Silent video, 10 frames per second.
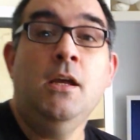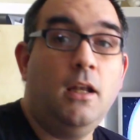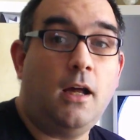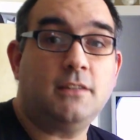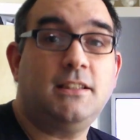
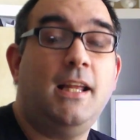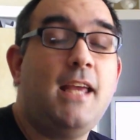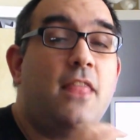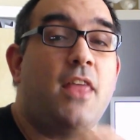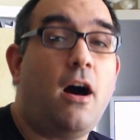
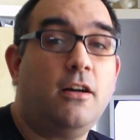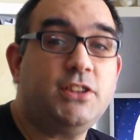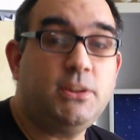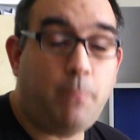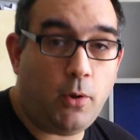Lastly, there are
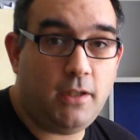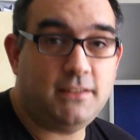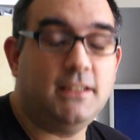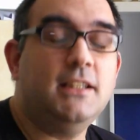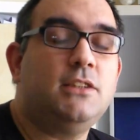
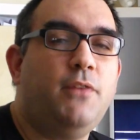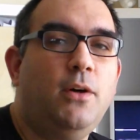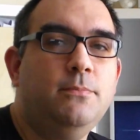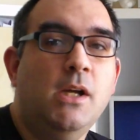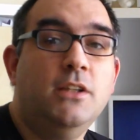spoilers in this
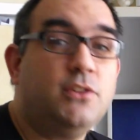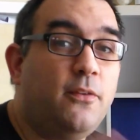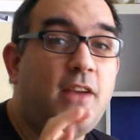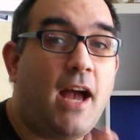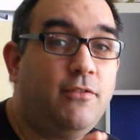film, so
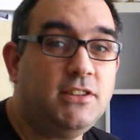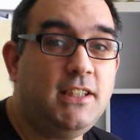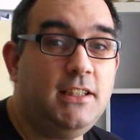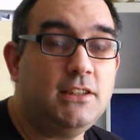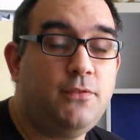if you haven't
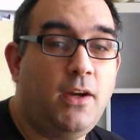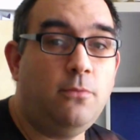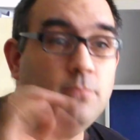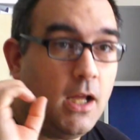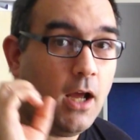seen this
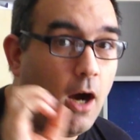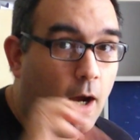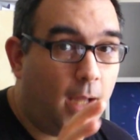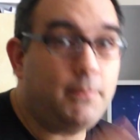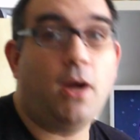film,
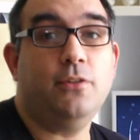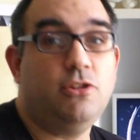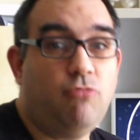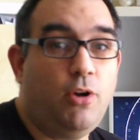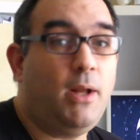I am going
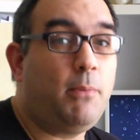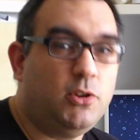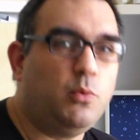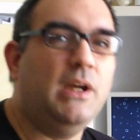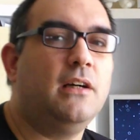to ruin it
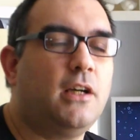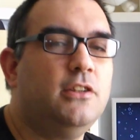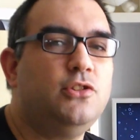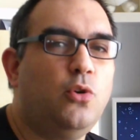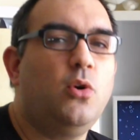because we are
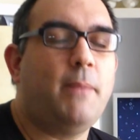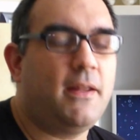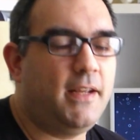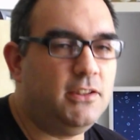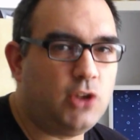going to talk about
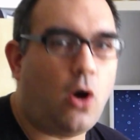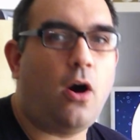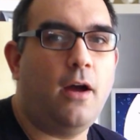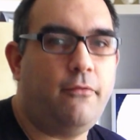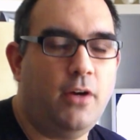the
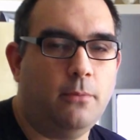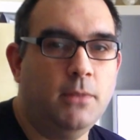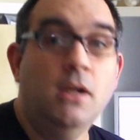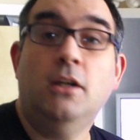entire film.